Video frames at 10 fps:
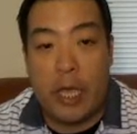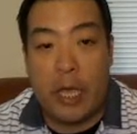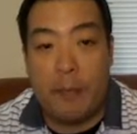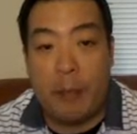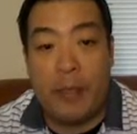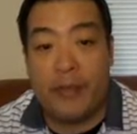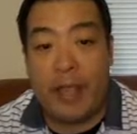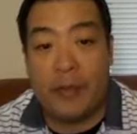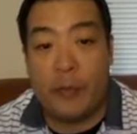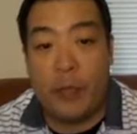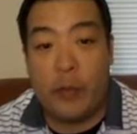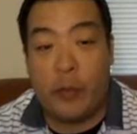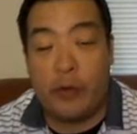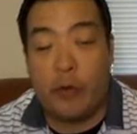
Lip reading: My picks last week were